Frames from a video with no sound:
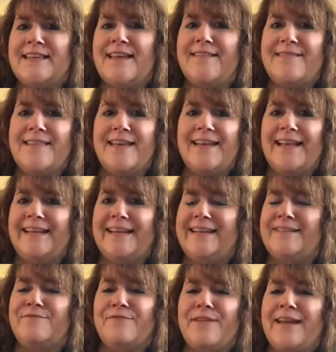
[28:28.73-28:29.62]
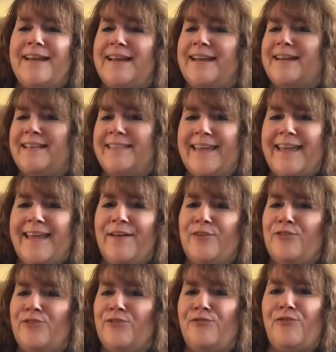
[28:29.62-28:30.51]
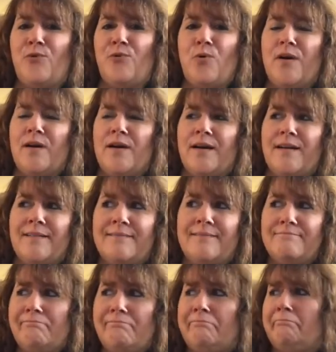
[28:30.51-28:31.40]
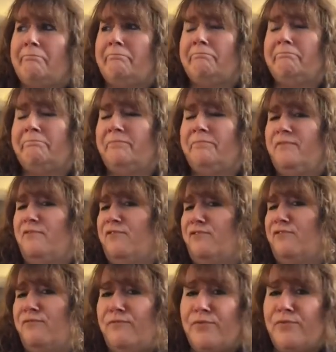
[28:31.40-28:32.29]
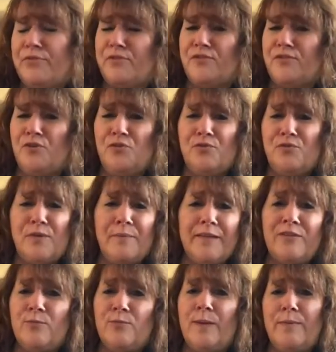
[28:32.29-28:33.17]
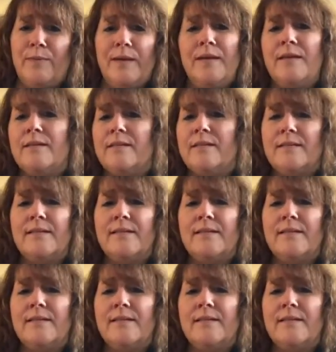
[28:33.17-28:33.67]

and then I didn't write anything else for 2-3 months maybe.